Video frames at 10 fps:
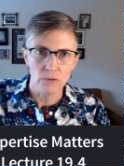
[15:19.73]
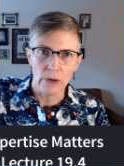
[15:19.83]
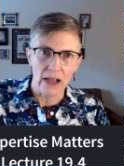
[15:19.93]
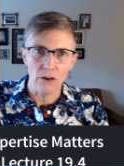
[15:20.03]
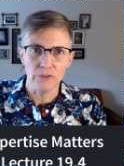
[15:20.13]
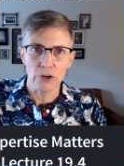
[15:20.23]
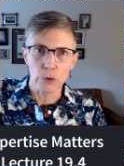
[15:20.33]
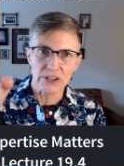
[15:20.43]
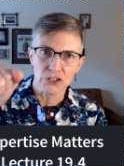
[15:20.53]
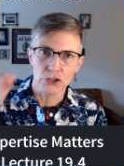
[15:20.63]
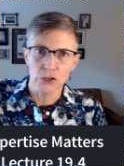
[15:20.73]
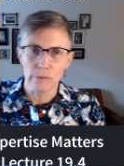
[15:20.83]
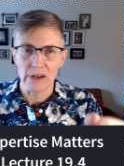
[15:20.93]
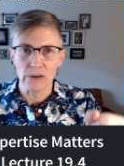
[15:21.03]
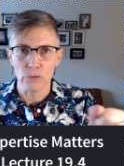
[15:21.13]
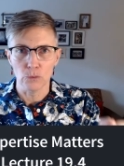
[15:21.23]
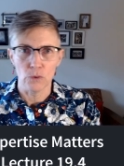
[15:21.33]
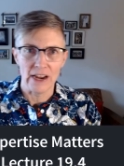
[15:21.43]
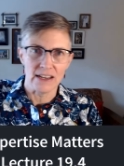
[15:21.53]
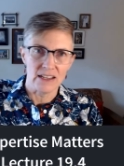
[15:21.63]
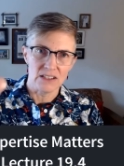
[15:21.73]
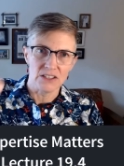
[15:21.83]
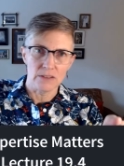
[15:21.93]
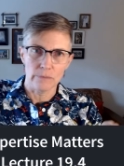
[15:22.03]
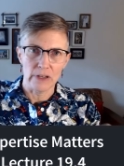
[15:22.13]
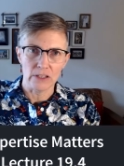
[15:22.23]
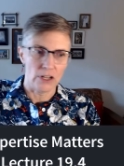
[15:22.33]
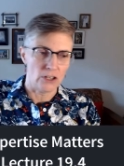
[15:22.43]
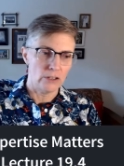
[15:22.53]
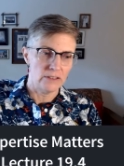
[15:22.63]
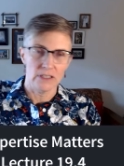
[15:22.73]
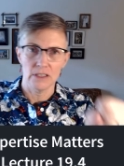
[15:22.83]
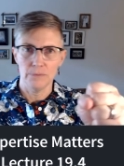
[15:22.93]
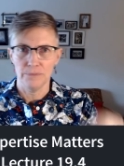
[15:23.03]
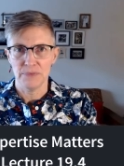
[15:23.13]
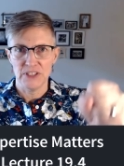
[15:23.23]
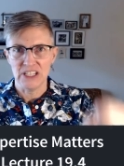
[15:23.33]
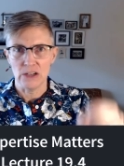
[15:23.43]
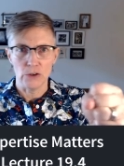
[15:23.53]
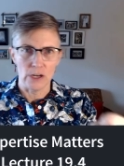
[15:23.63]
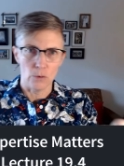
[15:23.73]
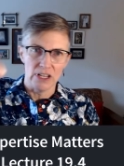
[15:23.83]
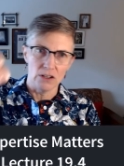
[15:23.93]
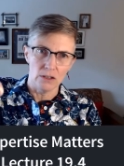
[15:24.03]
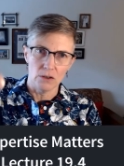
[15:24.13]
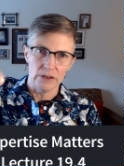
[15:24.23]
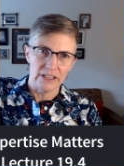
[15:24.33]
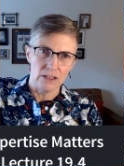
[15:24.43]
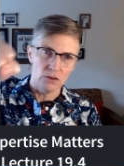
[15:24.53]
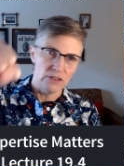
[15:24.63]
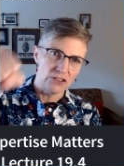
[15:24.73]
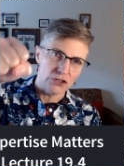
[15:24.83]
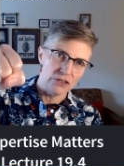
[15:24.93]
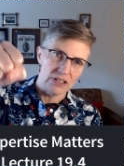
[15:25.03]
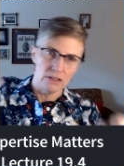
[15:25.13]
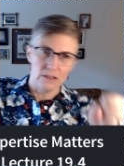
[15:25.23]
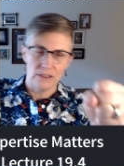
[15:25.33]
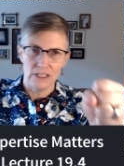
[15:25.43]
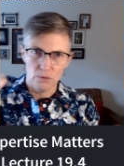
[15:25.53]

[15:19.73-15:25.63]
How far do I turn my radius, the, the steering wheel? Oh, I can only turn it, you know,